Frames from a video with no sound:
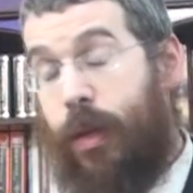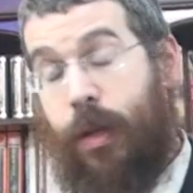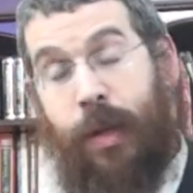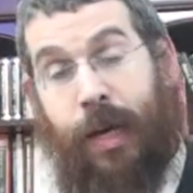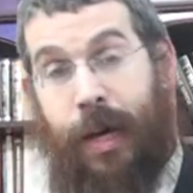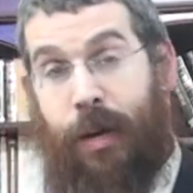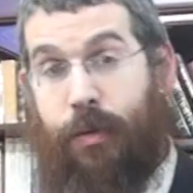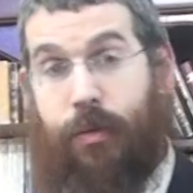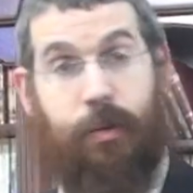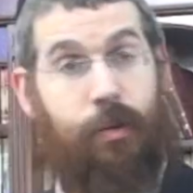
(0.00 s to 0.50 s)

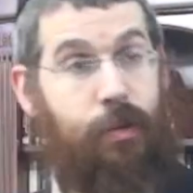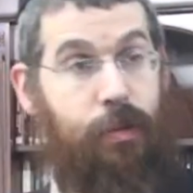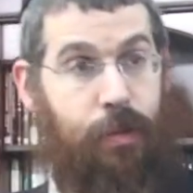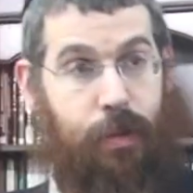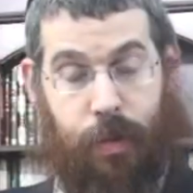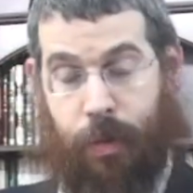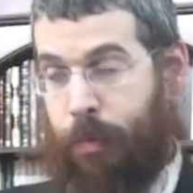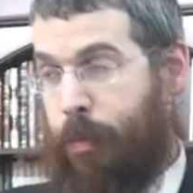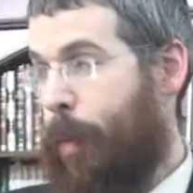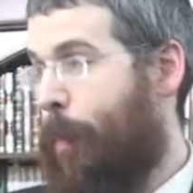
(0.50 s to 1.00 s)
Now,
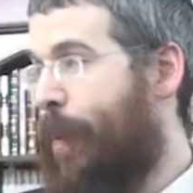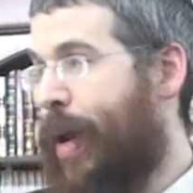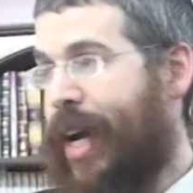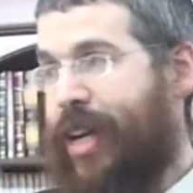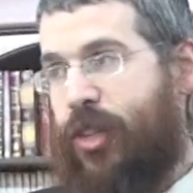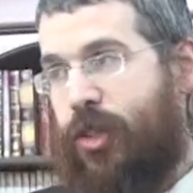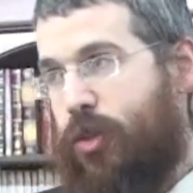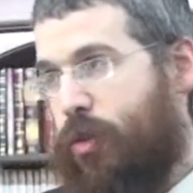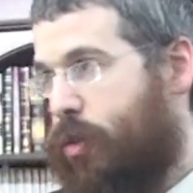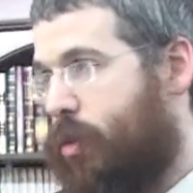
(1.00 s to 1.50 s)
the
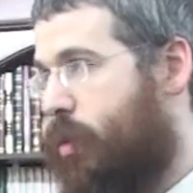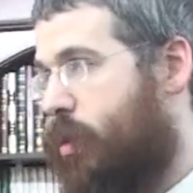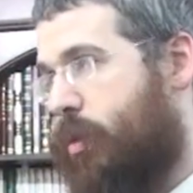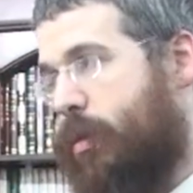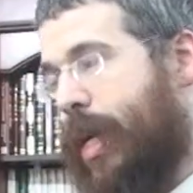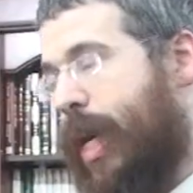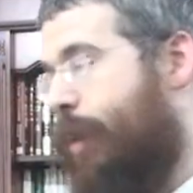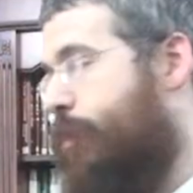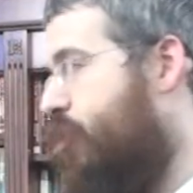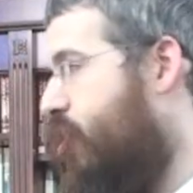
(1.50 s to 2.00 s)
Pashtus,
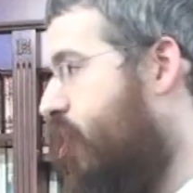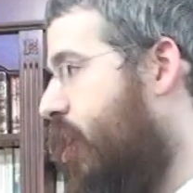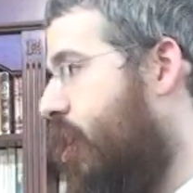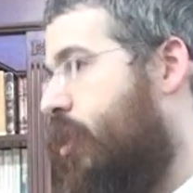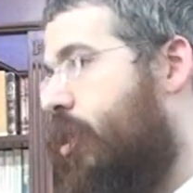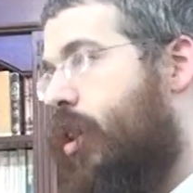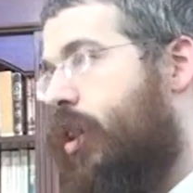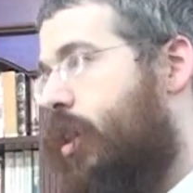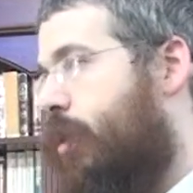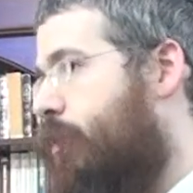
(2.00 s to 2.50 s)
the Hemshech
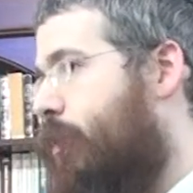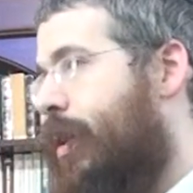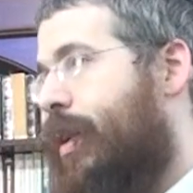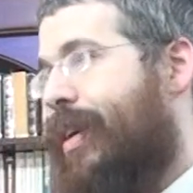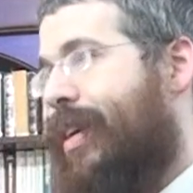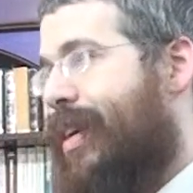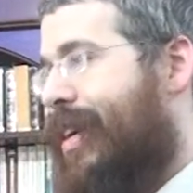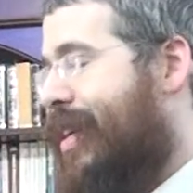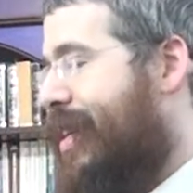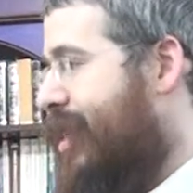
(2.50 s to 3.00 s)
Inyanim,
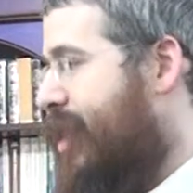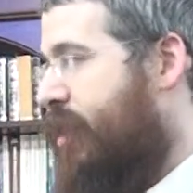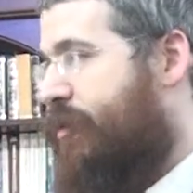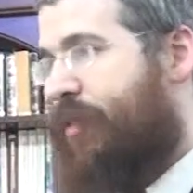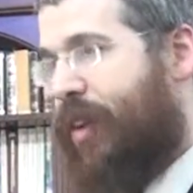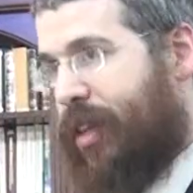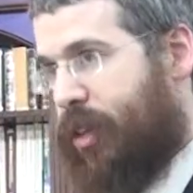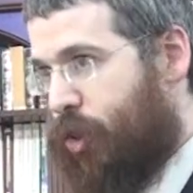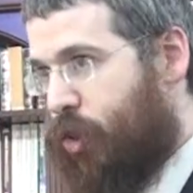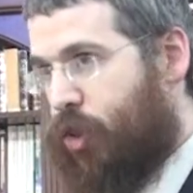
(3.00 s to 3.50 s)
it's
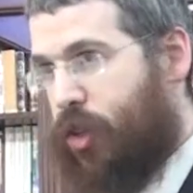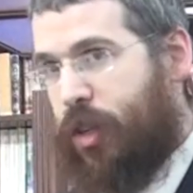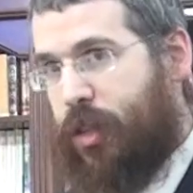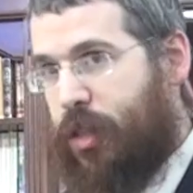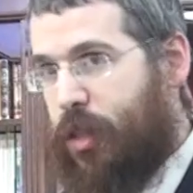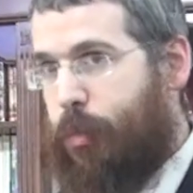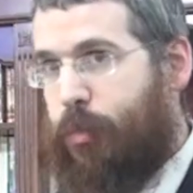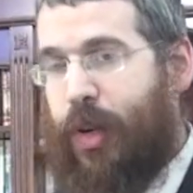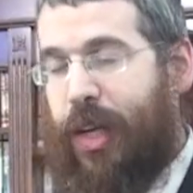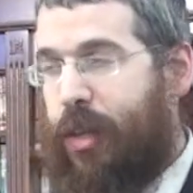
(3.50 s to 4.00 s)
felt
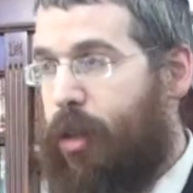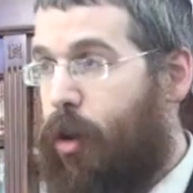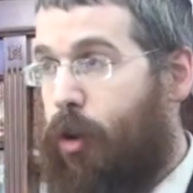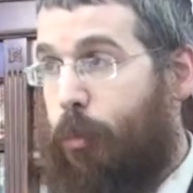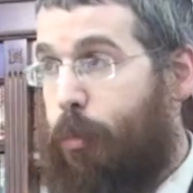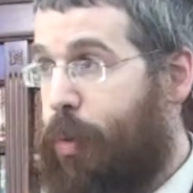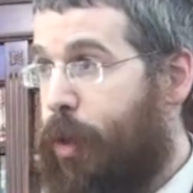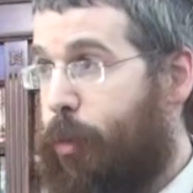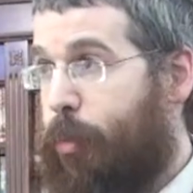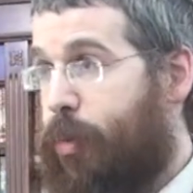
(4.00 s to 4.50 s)
neshes to bring the
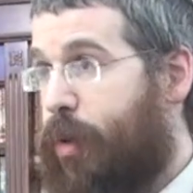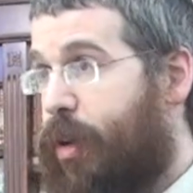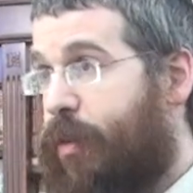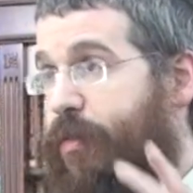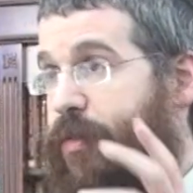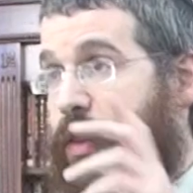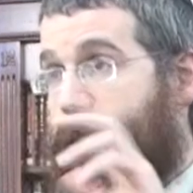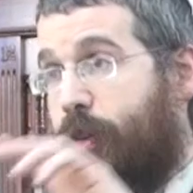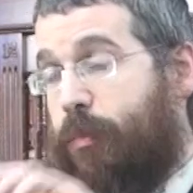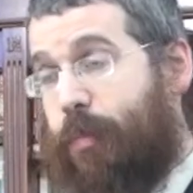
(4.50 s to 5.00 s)
whole pilpul
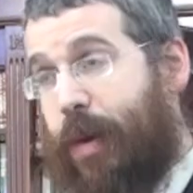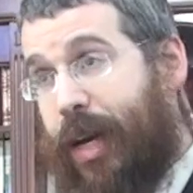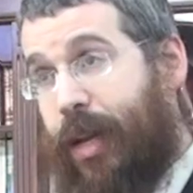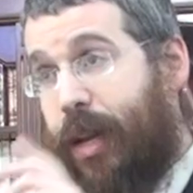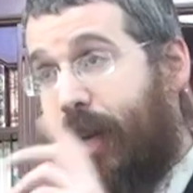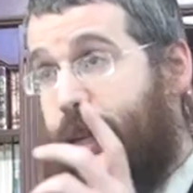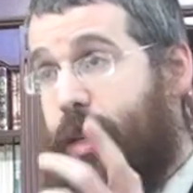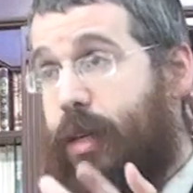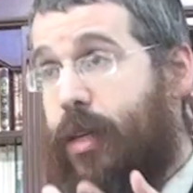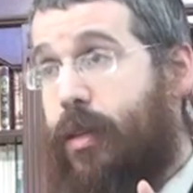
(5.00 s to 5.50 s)
of the
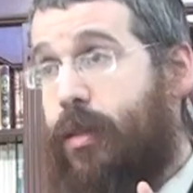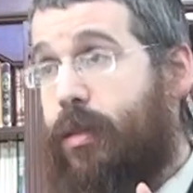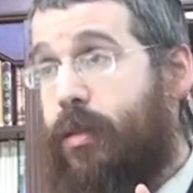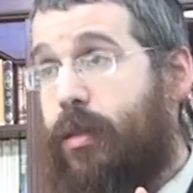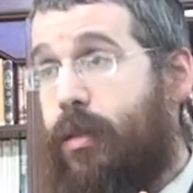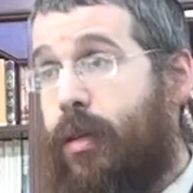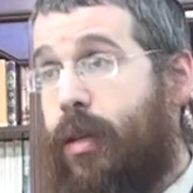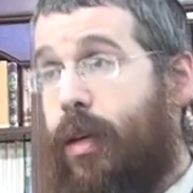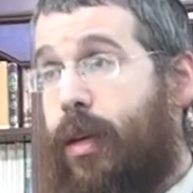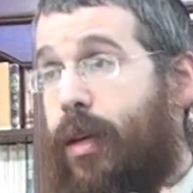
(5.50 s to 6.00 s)

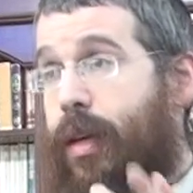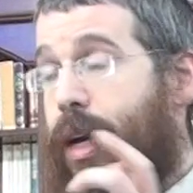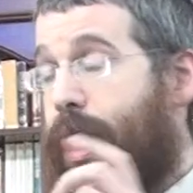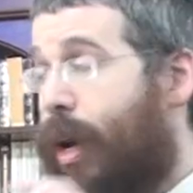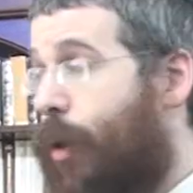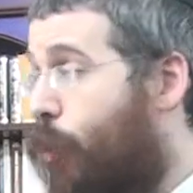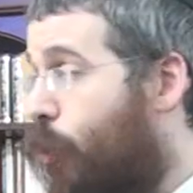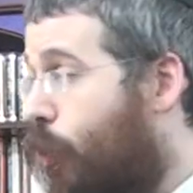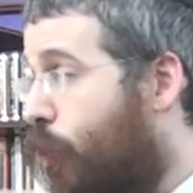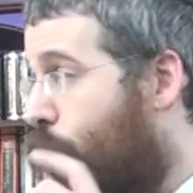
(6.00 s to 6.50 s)
Machlekes,
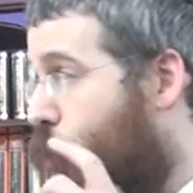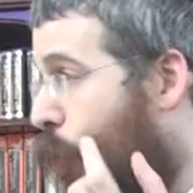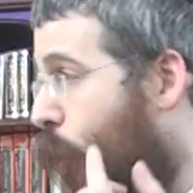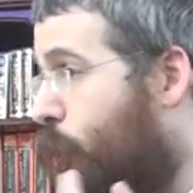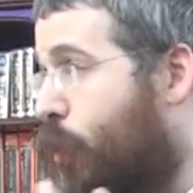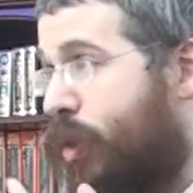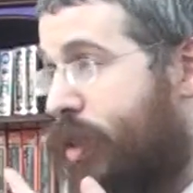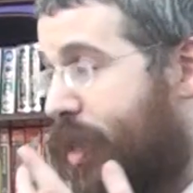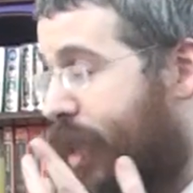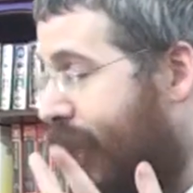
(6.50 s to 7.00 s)
and
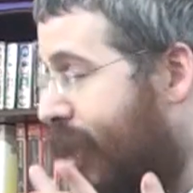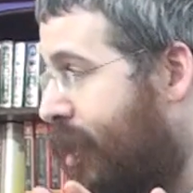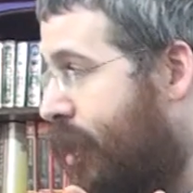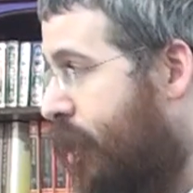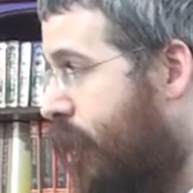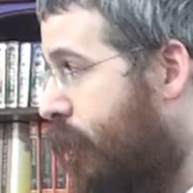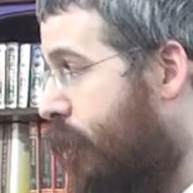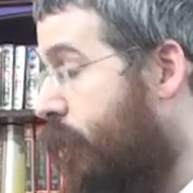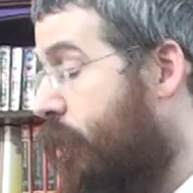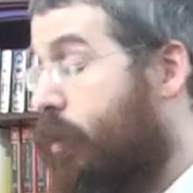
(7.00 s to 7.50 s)
what was the
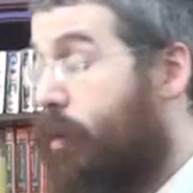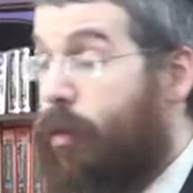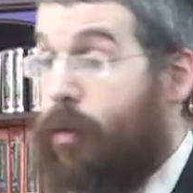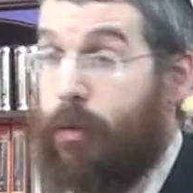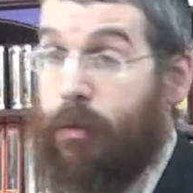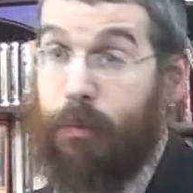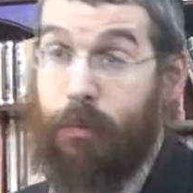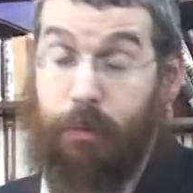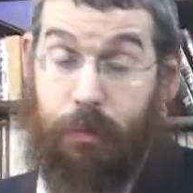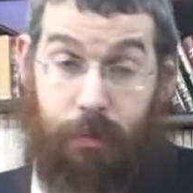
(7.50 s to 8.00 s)
Inyan.
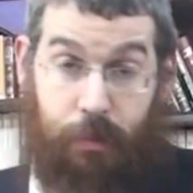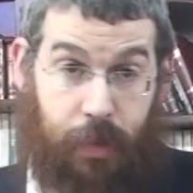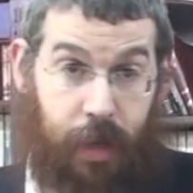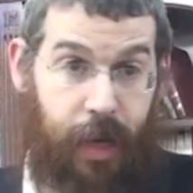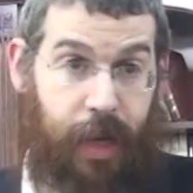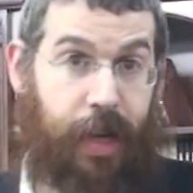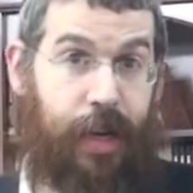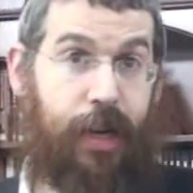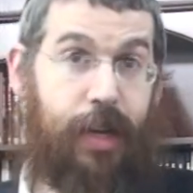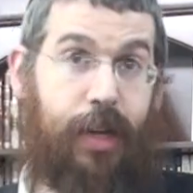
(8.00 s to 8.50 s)

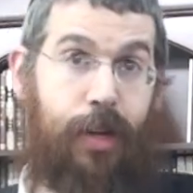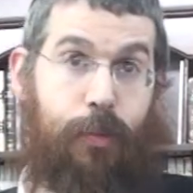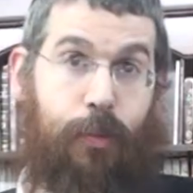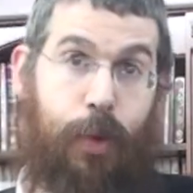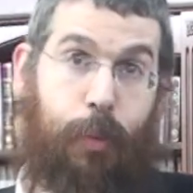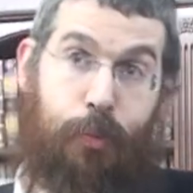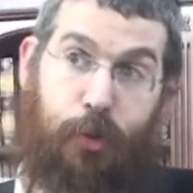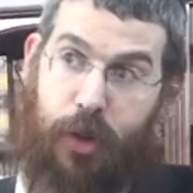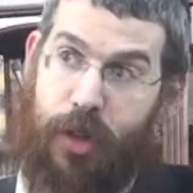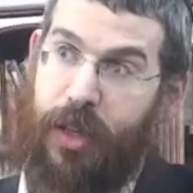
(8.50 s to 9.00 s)

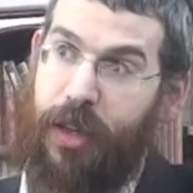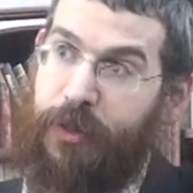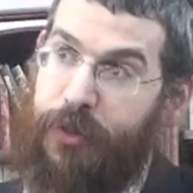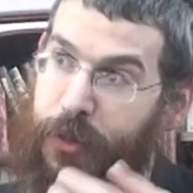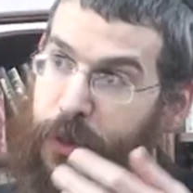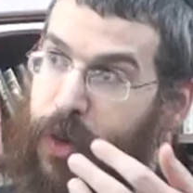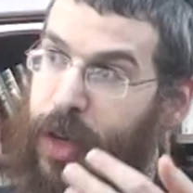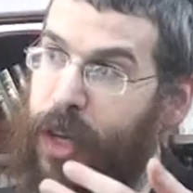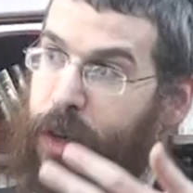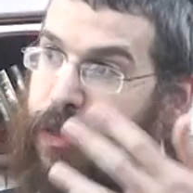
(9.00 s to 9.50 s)
We brought it
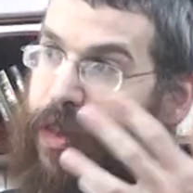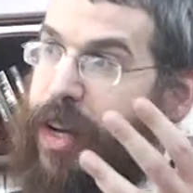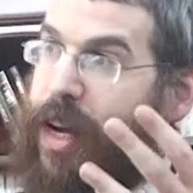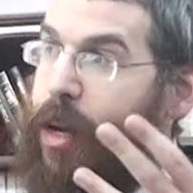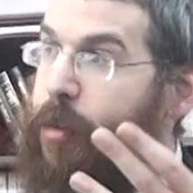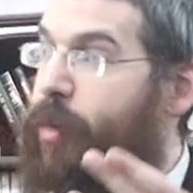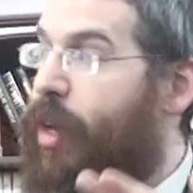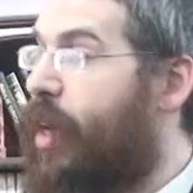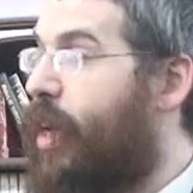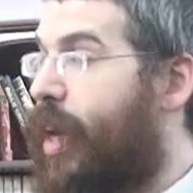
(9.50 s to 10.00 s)
for Iwe
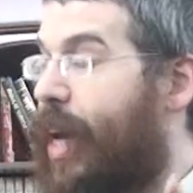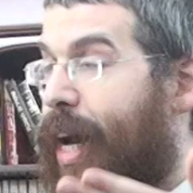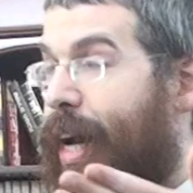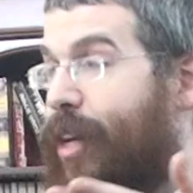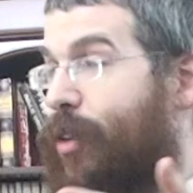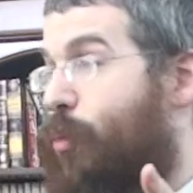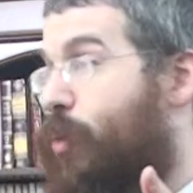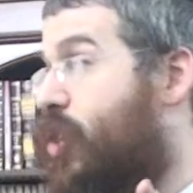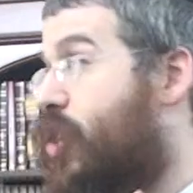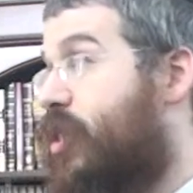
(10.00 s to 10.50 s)
Garmei
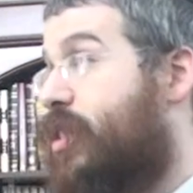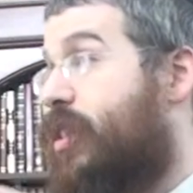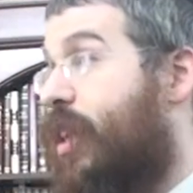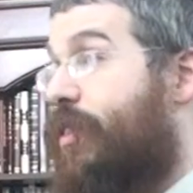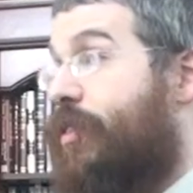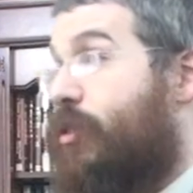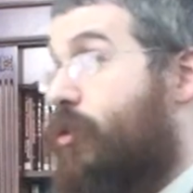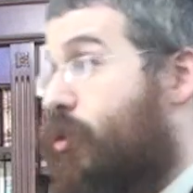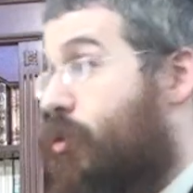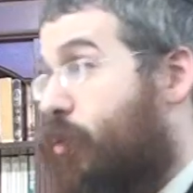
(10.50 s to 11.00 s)
Chad, which has
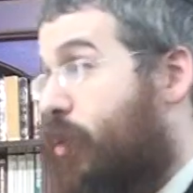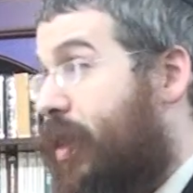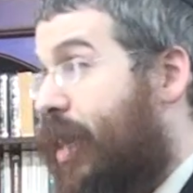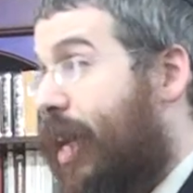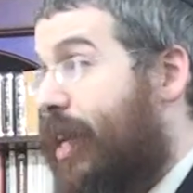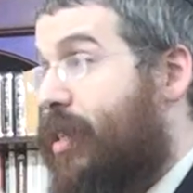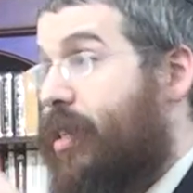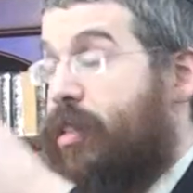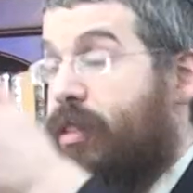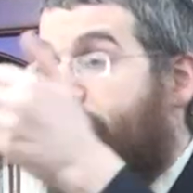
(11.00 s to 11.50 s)
nothing to do with
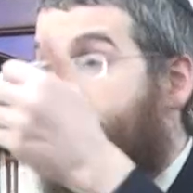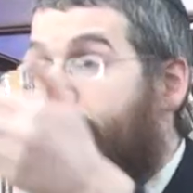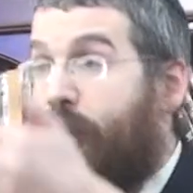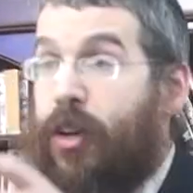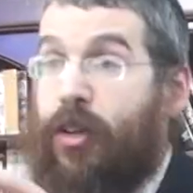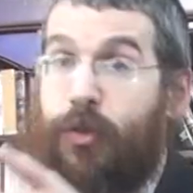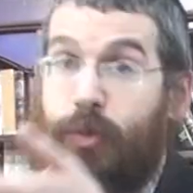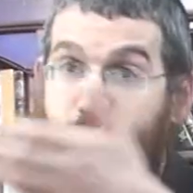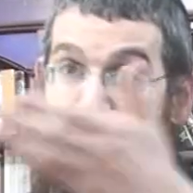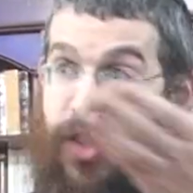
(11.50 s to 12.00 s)
that. It's a
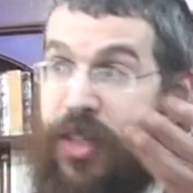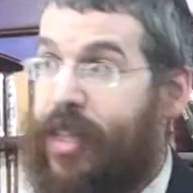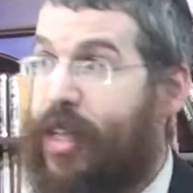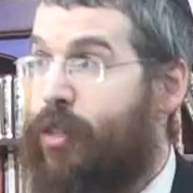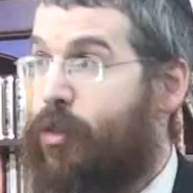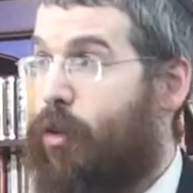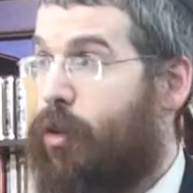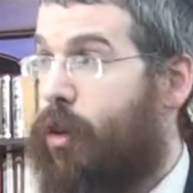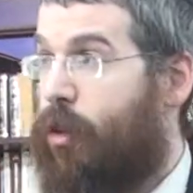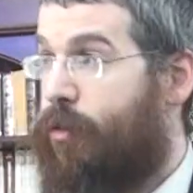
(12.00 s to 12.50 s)
vart which it
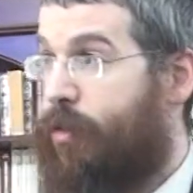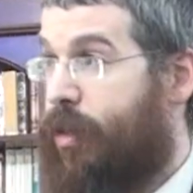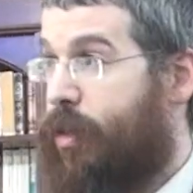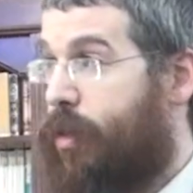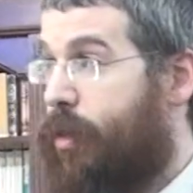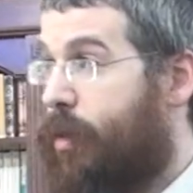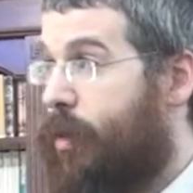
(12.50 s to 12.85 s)
says all over.